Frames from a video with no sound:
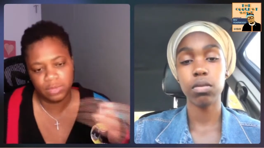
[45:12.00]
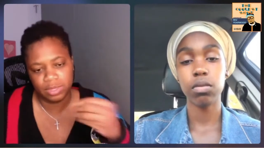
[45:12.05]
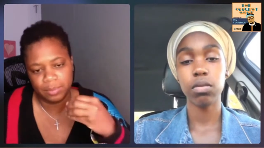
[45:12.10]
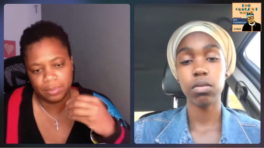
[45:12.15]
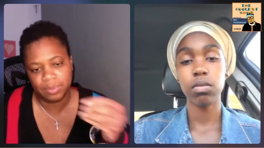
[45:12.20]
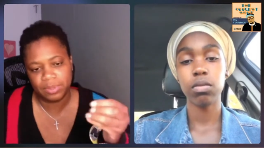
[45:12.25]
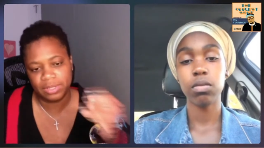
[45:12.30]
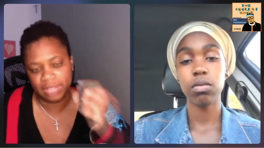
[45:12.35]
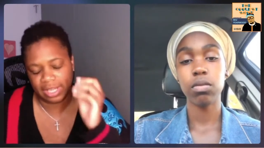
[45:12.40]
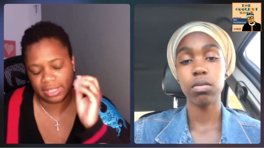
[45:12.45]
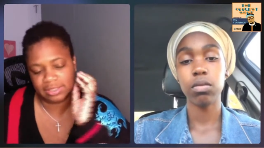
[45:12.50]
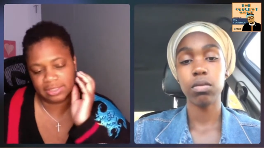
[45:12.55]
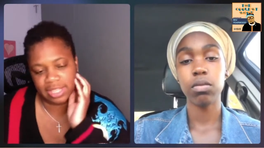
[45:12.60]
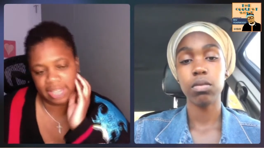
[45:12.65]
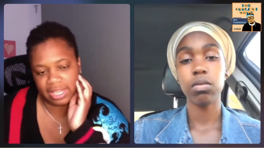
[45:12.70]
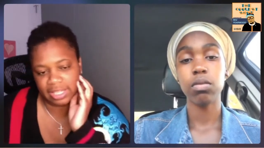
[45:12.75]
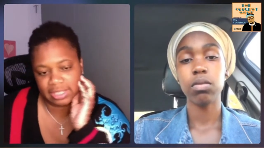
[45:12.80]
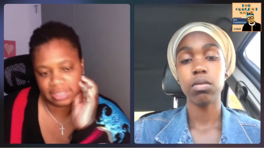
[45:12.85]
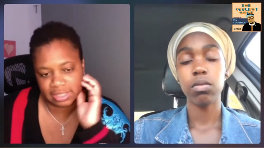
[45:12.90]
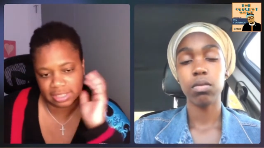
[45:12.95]
Speaker 1: really want to
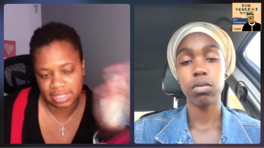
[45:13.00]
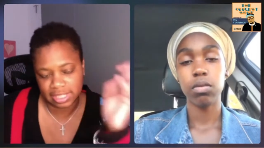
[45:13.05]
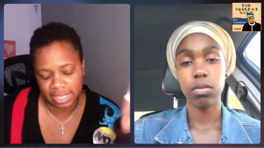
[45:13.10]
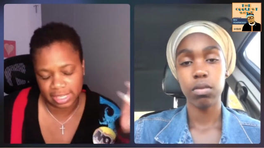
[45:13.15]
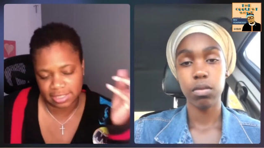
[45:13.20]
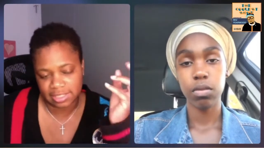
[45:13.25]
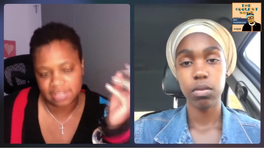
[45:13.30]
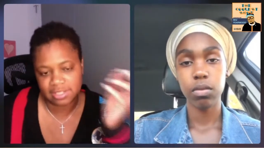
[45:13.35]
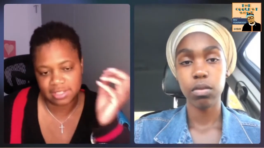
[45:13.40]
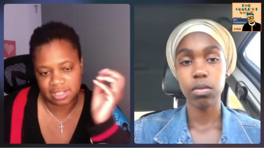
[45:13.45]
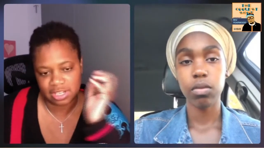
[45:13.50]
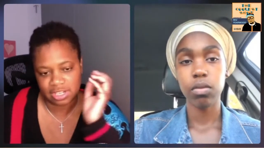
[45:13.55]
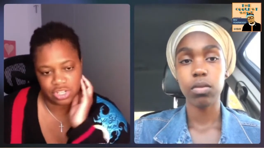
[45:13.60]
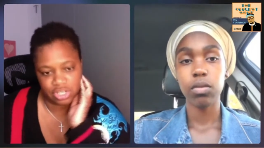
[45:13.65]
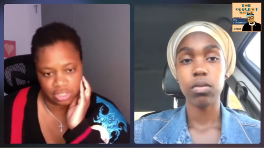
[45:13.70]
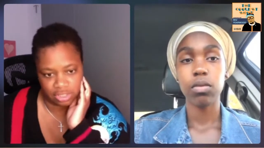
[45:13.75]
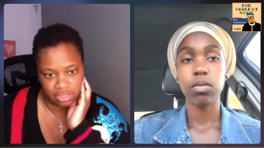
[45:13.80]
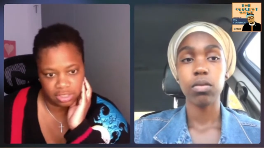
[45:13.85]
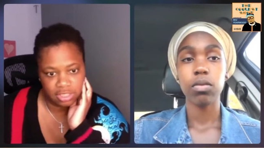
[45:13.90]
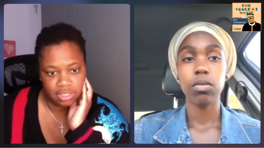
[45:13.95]
pull out that that
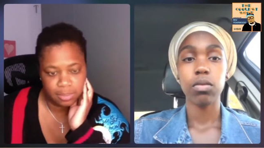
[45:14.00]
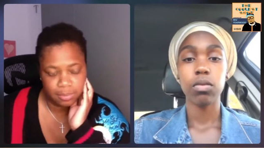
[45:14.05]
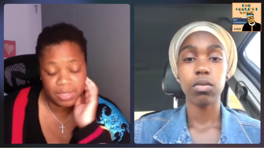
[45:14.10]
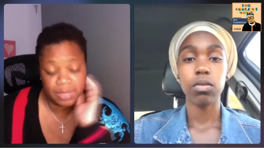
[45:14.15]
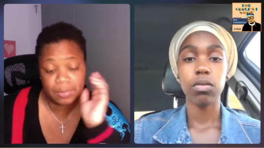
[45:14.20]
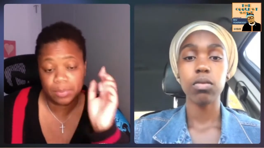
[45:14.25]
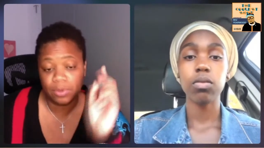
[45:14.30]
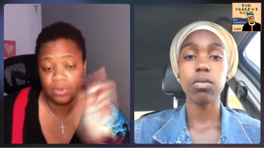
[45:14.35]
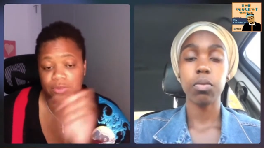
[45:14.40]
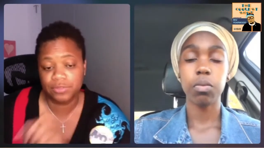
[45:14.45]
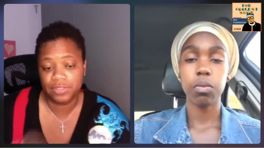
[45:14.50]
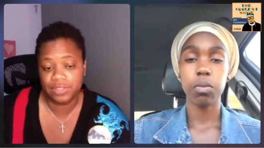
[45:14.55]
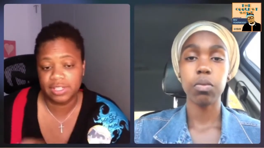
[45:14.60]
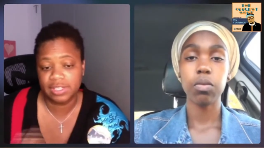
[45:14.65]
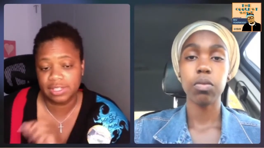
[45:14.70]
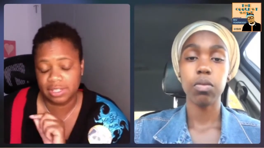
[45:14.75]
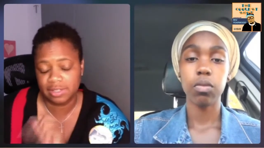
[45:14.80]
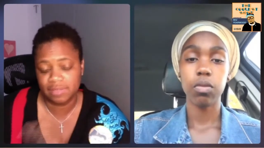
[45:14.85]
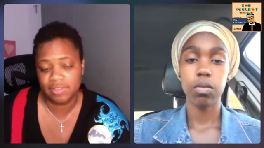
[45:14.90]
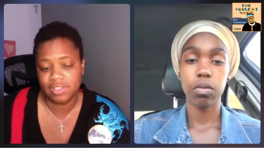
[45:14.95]
distinction. People
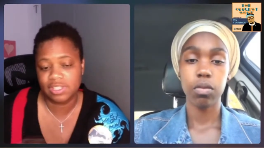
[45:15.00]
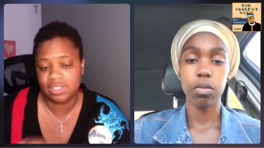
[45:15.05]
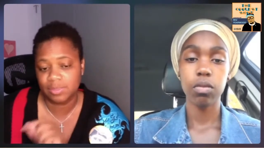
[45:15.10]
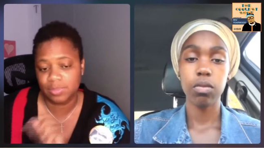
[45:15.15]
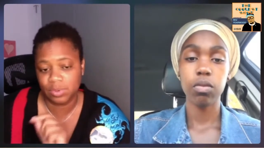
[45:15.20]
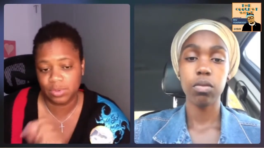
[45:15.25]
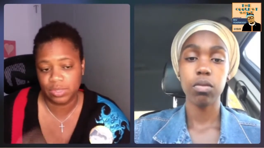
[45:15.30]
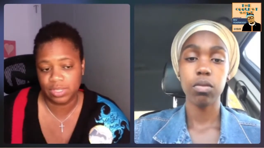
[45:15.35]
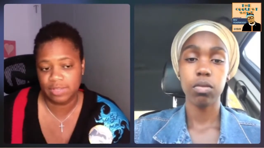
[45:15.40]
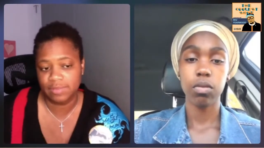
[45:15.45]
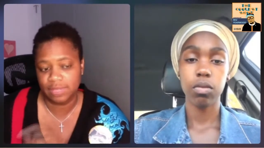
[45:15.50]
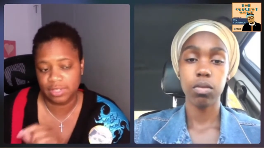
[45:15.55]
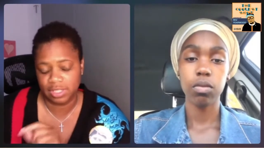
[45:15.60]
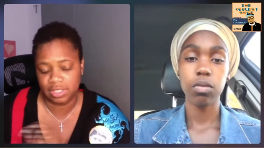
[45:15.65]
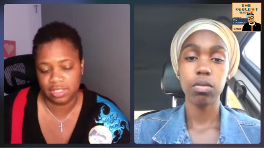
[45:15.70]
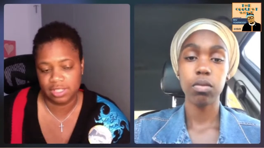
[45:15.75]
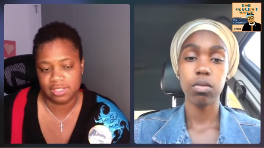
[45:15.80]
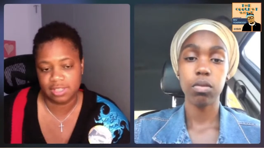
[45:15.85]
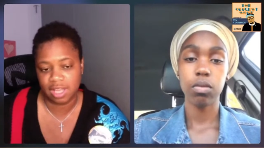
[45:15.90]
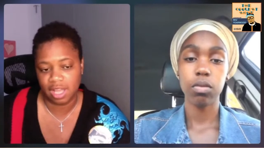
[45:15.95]
mm. feel invisible
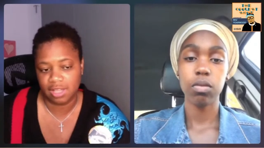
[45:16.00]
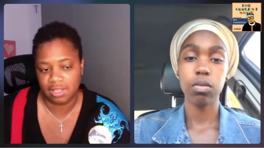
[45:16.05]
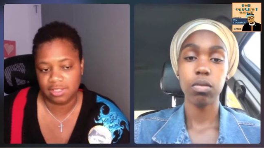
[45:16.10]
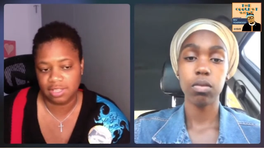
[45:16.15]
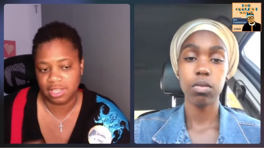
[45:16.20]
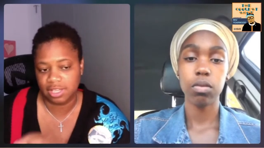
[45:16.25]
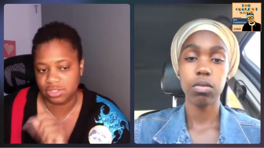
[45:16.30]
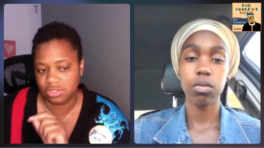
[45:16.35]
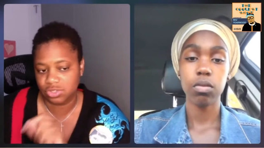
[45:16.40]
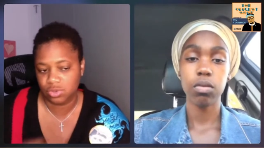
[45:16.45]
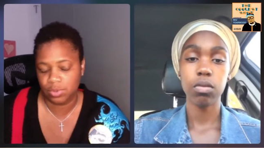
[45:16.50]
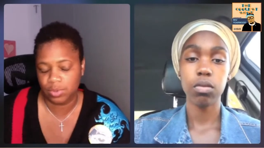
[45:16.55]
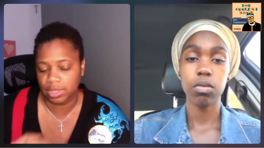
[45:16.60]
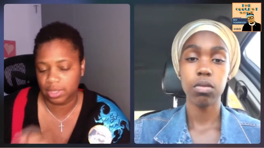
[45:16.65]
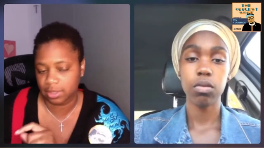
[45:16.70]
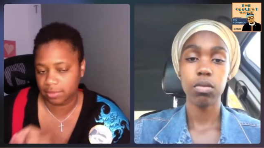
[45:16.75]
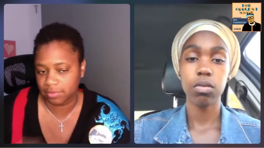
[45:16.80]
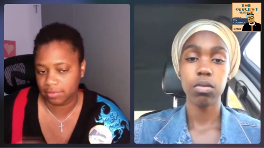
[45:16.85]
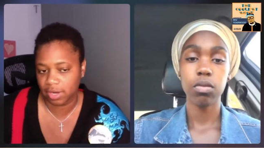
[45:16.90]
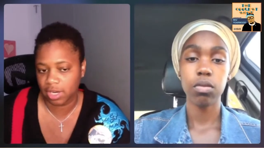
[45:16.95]
even in this
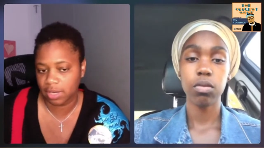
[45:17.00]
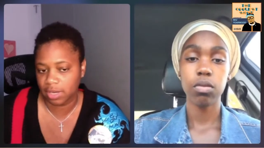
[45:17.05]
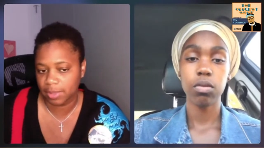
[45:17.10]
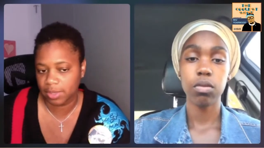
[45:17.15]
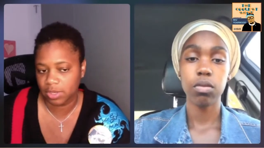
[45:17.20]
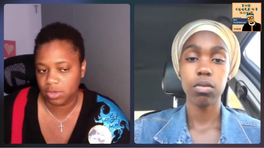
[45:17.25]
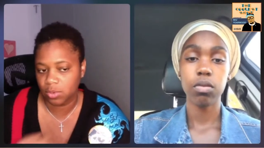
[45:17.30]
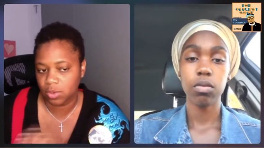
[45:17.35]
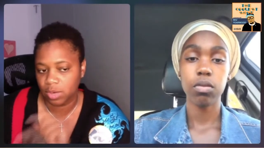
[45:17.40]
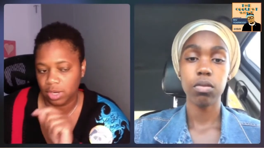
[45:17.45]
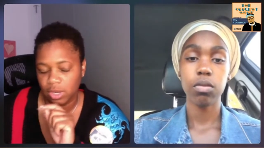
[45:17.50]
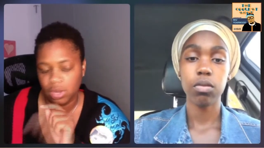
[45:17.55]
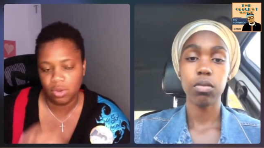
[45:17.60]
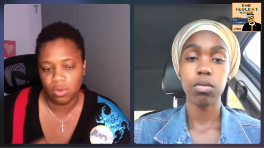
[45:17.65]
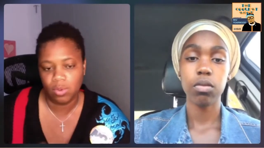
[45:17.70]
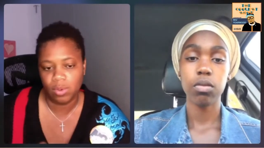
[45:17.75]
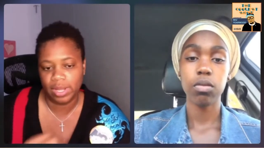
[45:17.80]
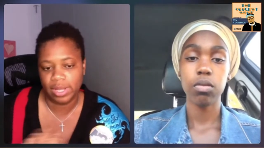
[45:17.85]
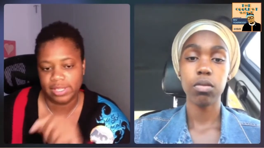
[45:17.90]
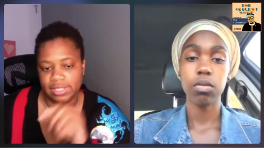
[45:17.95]
context doing environmental
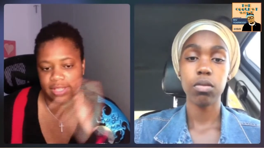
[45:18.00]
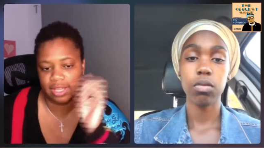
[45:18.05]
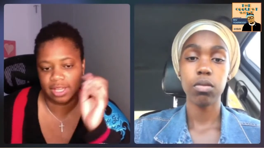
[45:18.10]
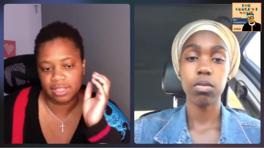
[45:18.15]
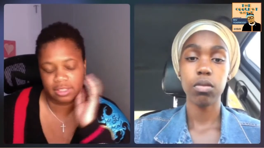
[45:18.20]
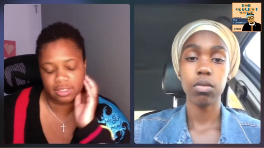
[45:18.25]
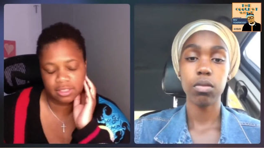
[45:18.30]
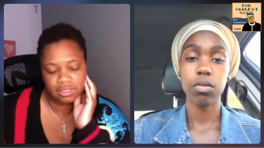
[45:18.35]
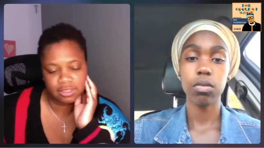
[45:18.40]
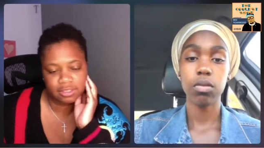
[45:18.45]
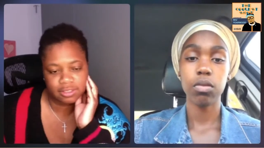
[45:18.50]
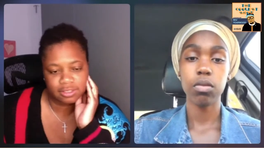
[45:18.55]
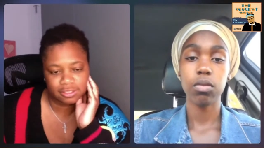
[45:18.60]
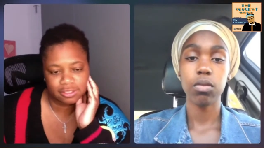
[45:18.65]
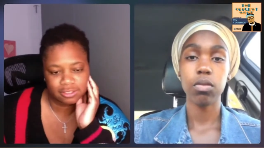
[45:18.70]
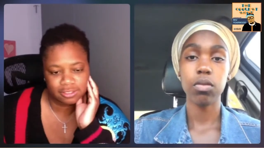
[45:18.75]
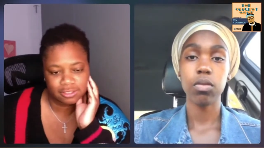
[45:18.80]
work. Why is that?